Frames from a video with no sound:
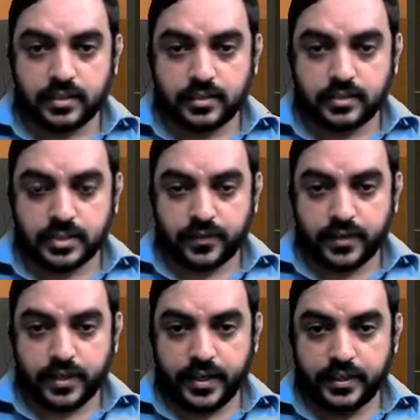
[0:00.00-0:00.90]
7,
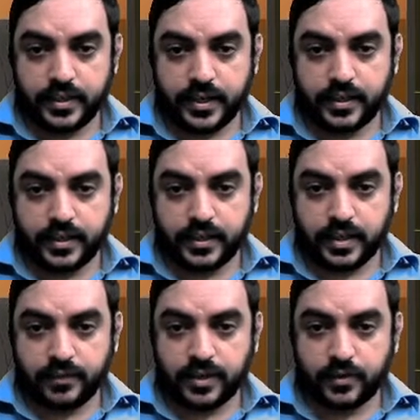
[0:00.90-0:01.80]
8, 9, 10,
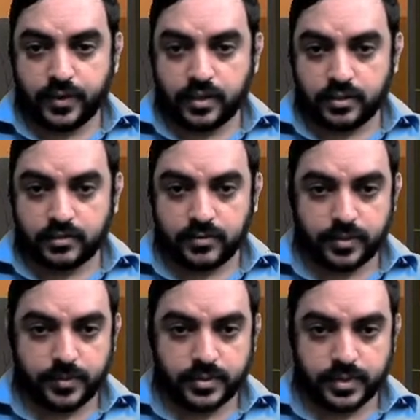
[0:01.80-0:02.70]
11, 12. Let
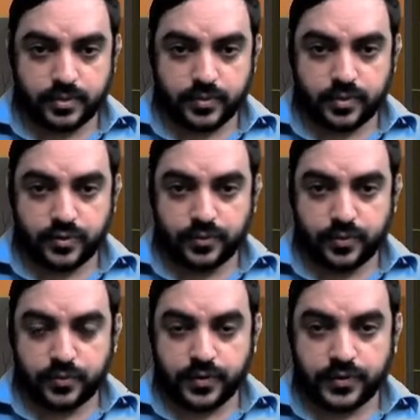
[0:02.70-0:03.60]
me state 1, 2, 3, 4,
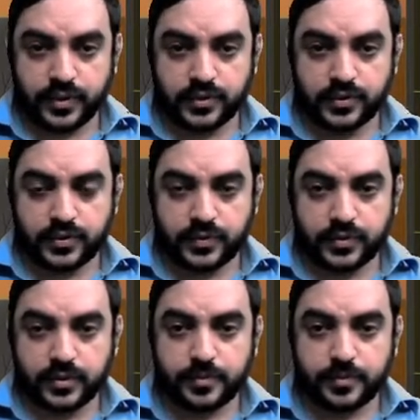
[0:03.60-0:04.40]
5, 6.